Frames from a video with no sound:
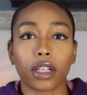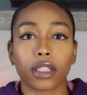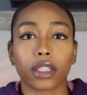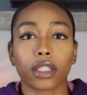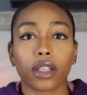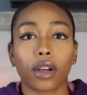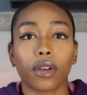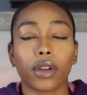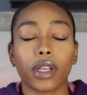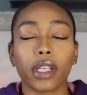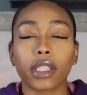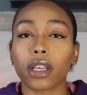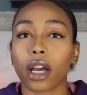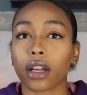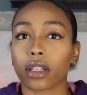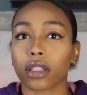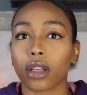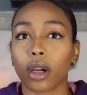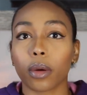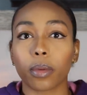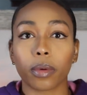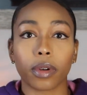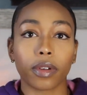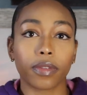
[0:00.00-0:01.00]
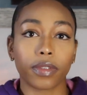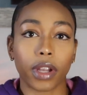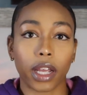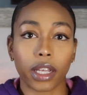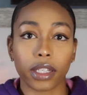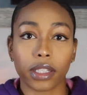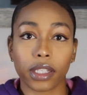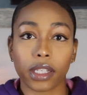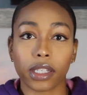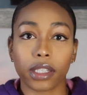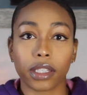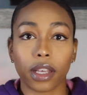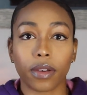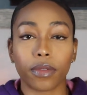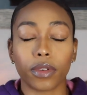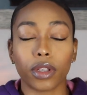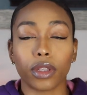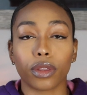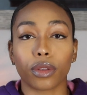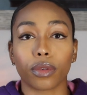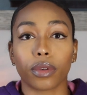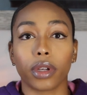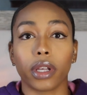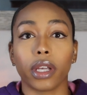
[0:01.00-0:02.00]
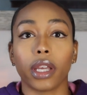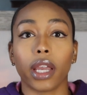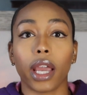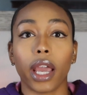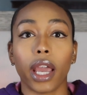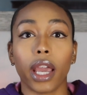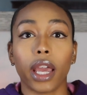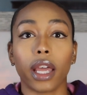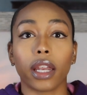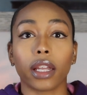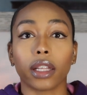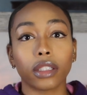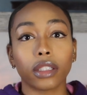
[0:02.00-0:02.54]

so it's October of 1973 and